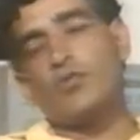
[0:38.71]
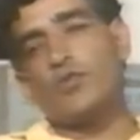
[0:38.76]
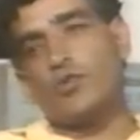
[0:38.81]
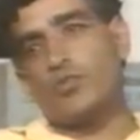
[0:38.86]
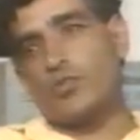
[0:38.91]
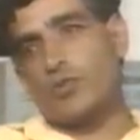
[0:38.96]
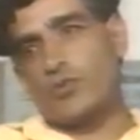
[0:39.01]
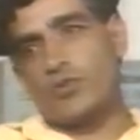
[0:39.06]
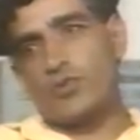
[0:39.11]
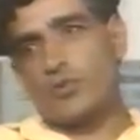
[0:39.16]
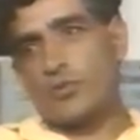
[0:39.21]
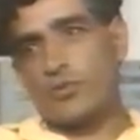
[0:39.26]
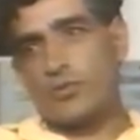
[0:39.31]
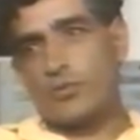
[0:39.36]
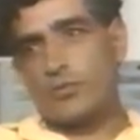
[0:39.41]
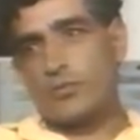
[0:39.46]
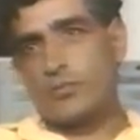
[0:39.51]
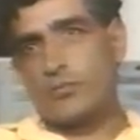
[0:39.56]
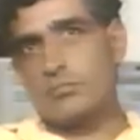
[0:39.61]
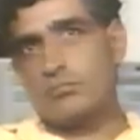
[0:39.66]
which was
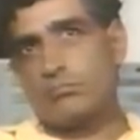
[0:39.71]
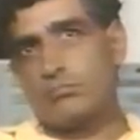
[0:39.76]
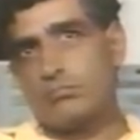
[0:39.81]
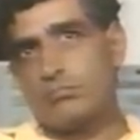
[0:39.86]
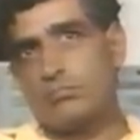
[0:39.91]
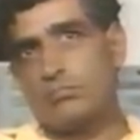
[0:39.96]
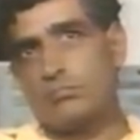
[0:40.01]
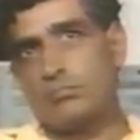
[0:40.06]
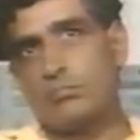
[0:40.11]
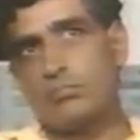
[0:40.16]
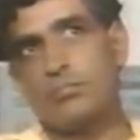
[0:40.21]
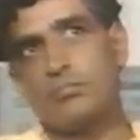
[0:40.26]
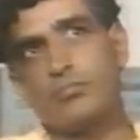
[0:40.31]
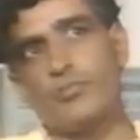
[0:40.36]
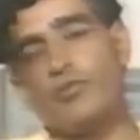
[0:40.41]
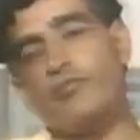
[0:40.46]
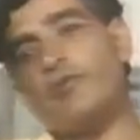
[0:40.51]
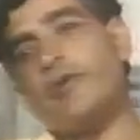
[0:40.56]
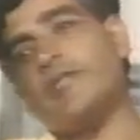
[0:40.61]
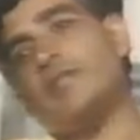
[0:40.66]
to
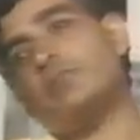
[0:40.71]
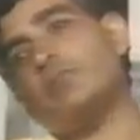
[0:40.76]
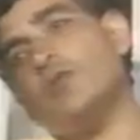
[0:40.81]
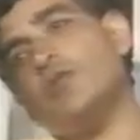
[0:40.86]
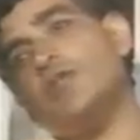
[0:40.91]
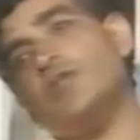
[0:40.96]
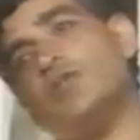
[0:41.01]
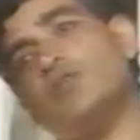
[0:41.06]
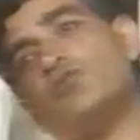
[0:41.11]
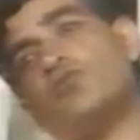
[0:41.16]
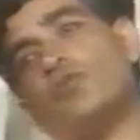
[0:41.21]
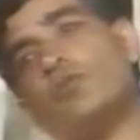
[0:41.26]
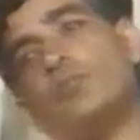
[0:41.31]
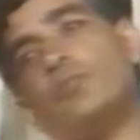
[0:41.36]
prevent Belize